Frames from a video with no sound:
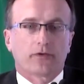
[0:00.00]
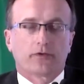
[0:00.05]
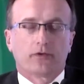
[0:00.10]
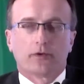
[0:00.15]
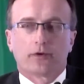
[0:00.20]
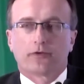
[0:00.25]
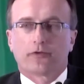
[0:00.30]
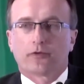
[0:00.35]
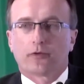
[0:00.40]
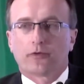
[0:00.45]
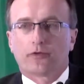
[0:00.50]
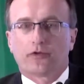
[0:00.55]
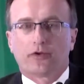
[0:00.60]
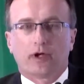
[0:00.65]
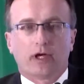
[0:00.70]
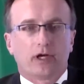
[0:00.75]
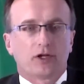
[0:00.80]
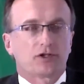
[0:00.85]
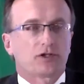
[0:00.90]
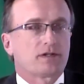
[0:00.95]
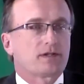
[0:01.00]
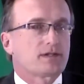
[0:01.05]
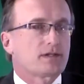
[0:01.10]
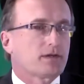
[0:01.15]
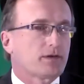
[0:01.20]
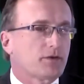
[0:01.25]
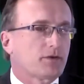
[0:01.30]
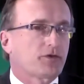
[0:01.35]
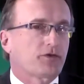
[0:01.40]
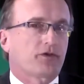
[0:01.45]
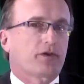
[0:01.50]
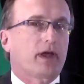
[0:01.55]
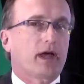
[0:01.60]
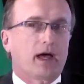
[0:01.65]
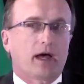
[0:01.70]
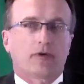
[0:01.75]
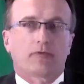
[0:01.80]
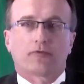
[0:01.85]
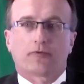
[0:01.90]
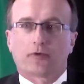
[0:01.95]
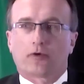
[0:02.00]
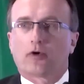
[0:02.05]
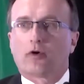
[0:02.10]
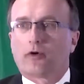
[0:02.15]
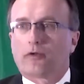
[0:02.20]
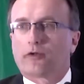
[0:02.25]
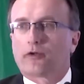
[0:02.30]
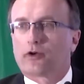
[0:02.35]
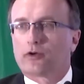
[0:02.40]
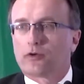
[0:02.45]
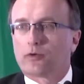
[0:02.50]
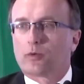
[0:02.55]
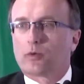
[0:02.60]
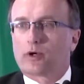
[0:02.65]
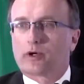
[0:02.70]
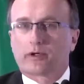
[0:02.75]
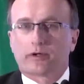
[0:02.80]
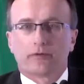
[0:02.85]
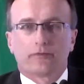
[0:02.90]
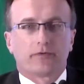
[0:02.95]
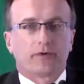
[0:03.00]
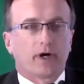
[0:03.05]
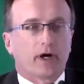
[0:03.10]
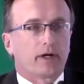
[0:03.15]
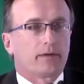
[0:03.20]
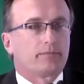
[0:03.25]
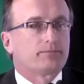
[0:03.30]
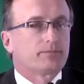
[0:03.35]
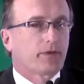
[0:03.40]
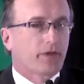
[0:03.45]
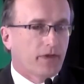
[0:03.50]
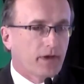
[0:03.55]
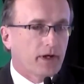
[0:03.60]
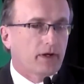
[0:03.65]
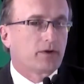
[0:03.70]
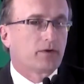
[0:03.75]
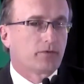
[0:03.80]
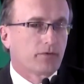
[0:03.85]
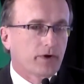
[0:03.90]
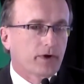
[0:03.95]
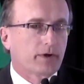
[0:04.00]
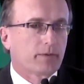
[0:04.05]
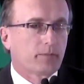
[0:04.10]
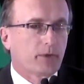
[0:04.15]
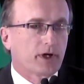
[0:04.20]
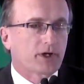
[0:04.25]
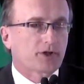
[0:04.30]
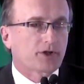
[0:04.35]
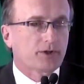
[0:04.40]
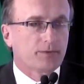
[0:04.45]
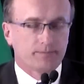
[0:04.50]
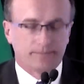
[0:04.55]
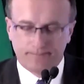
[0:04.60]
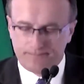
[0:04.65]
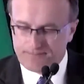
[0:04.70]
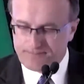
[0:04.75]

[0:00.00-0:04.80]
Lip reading: of the two associations and their staff for all the good work you've done. Thank you very much.